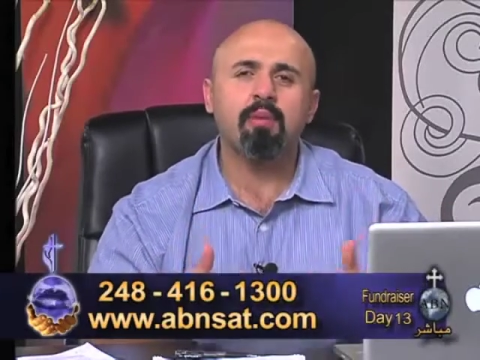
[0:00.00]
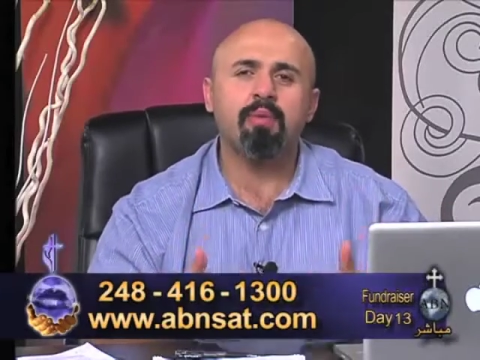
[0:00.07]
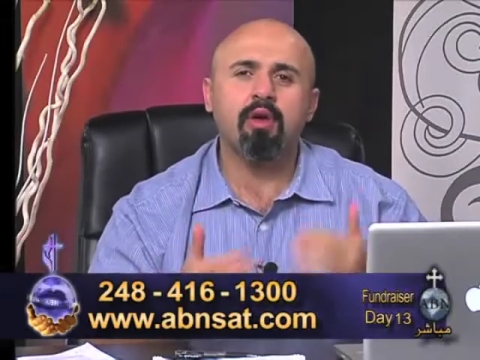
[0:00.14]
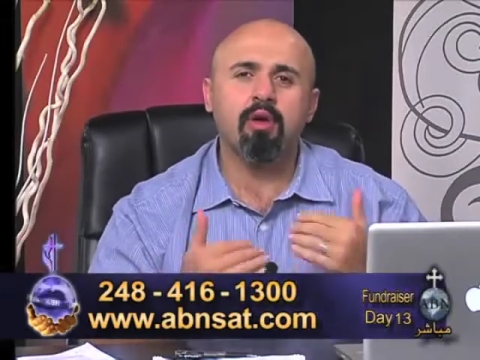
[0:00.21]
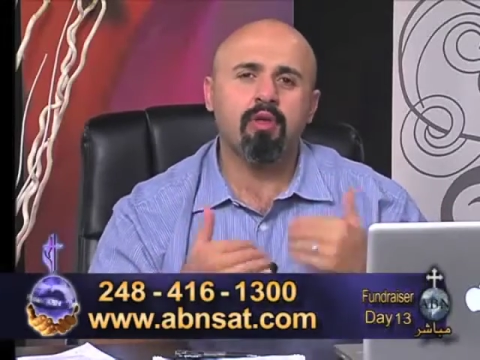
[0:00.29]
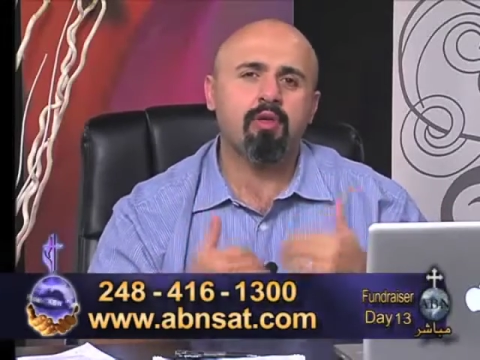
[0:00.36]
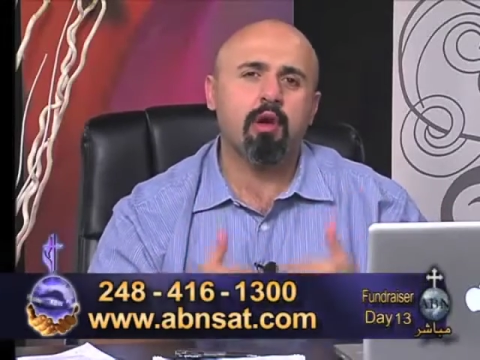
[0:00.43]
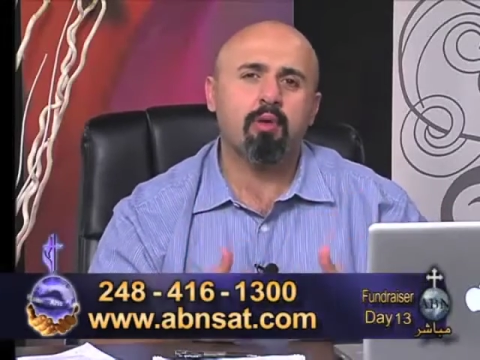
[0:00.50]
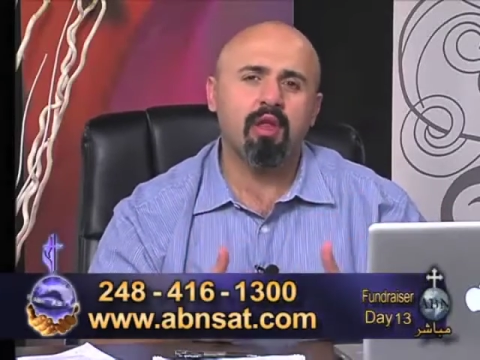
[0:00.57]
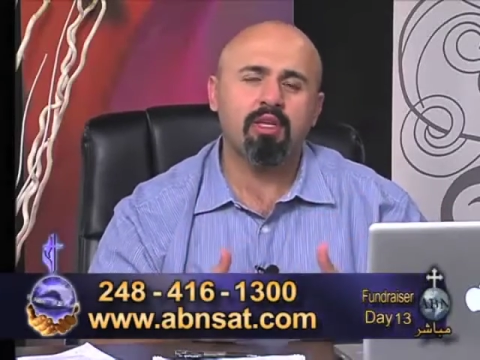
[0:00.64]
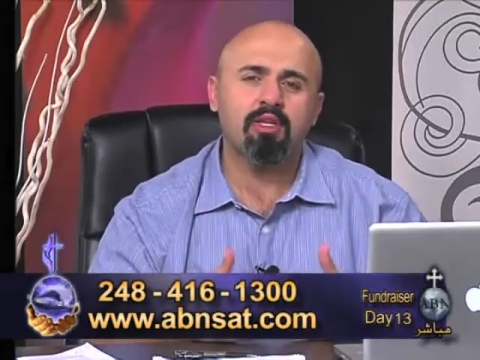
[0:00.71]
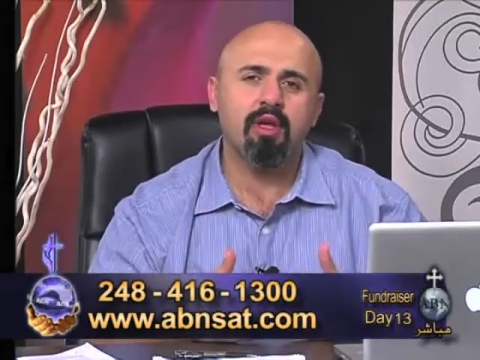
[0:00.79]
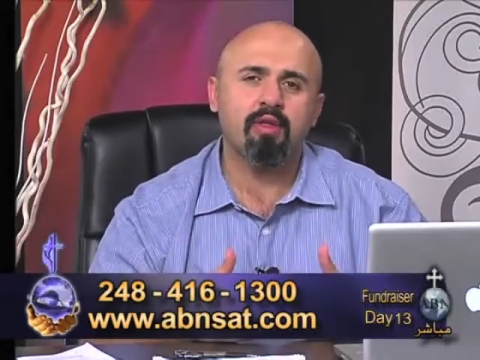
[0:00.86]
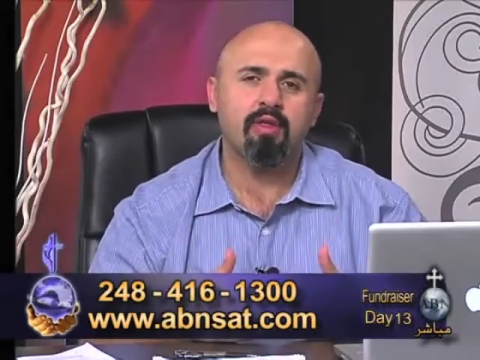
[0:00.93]
because they're
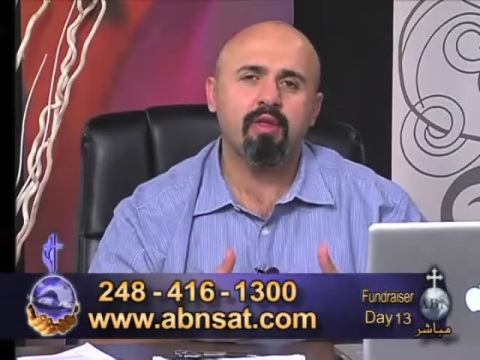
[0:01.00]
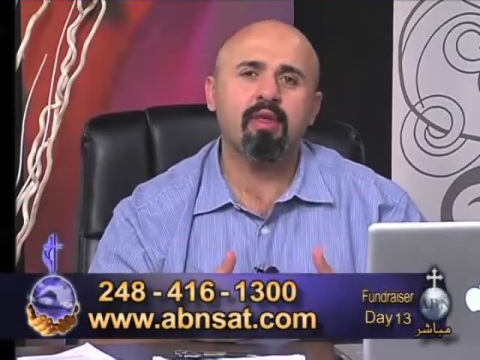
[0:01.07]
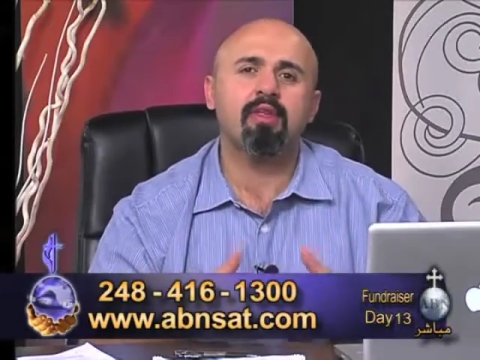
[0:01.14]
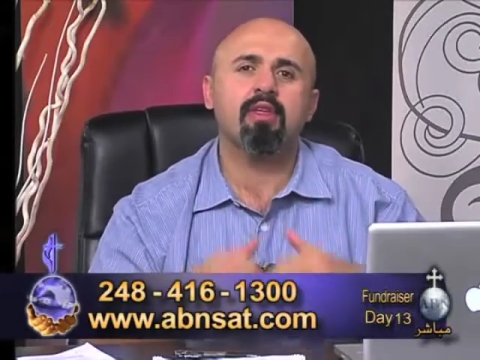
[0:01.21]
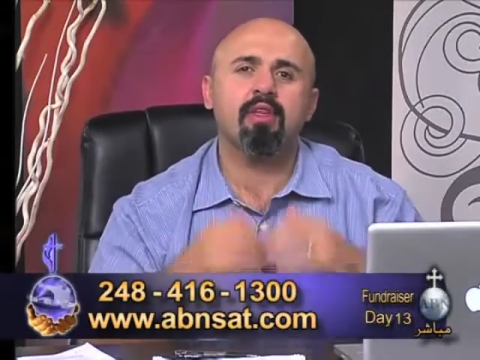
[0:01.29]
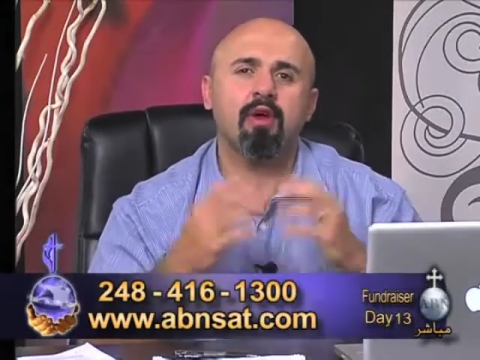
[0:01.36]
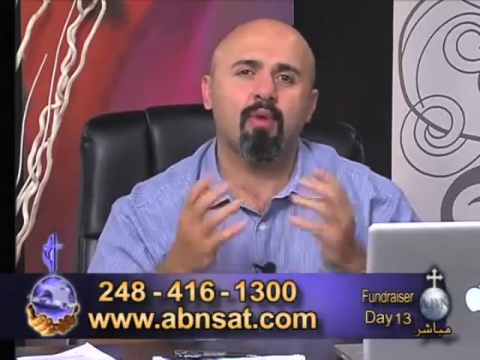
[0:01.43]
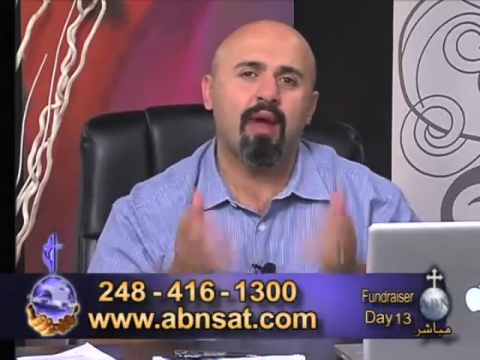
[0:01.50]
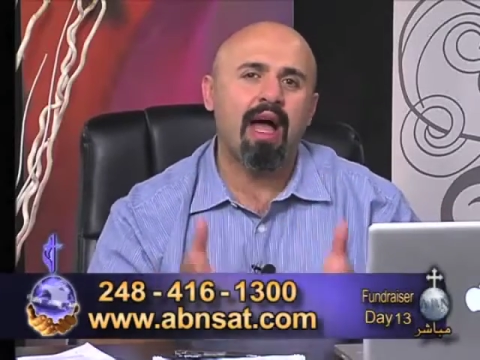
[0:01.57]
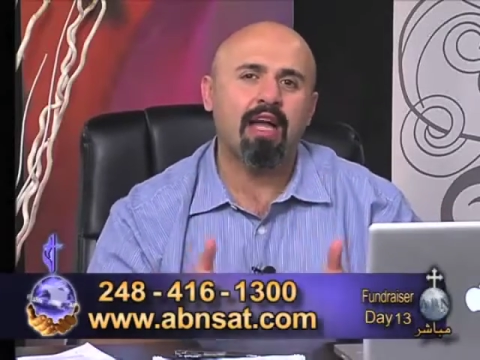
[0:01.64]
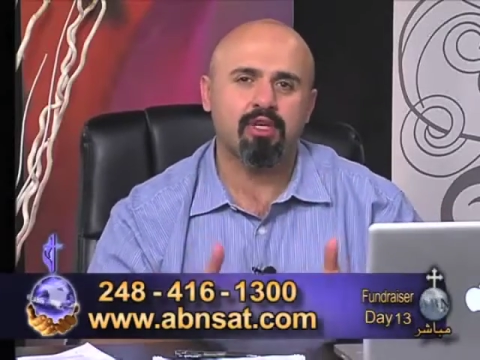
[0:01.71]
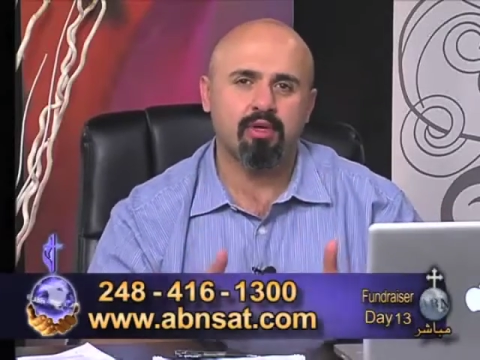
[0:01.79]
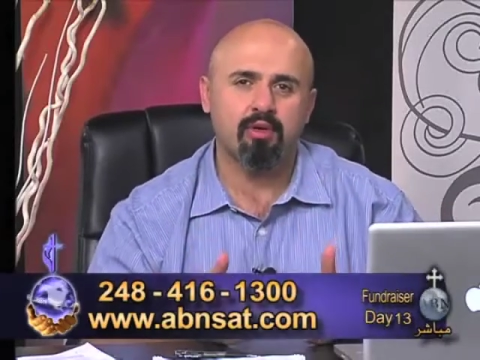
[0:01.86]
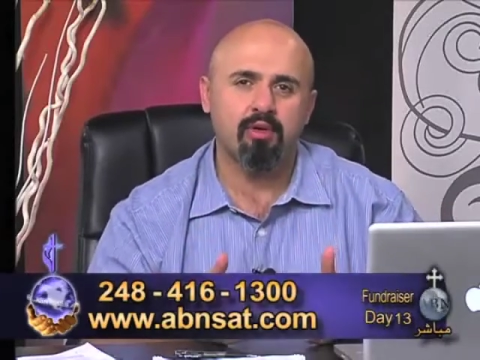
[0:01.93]
religious. This is
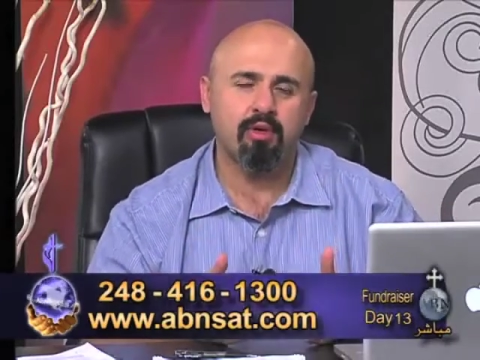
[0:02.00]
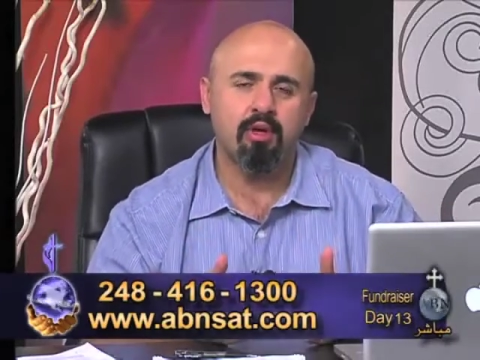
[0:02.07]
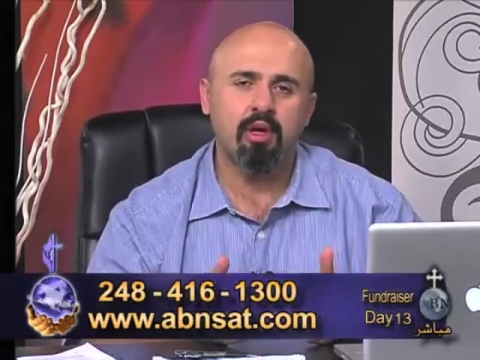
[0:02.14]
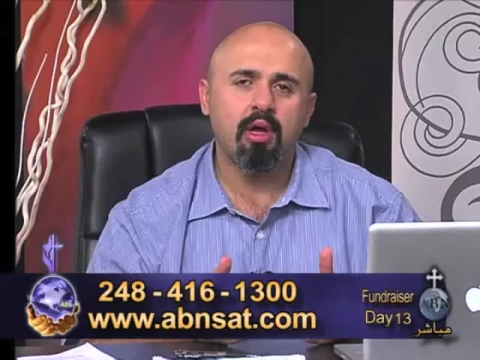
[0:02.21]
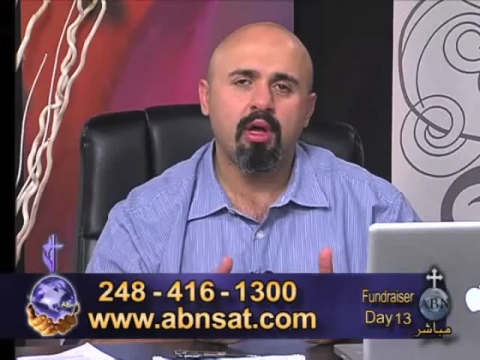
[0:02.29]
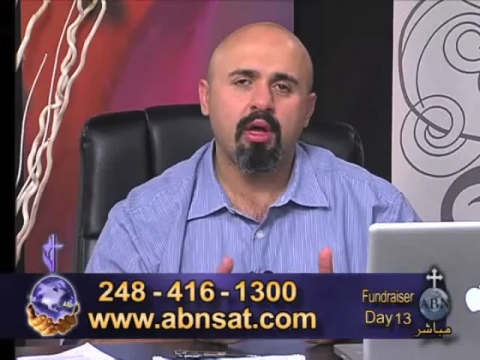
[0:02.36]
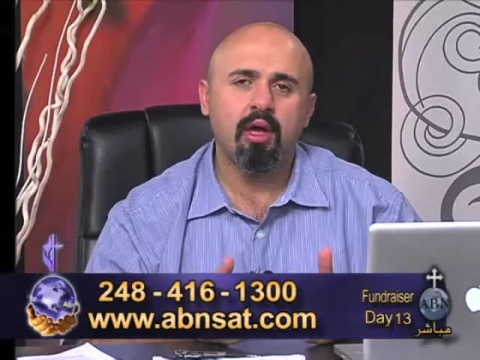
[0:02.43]
irrational,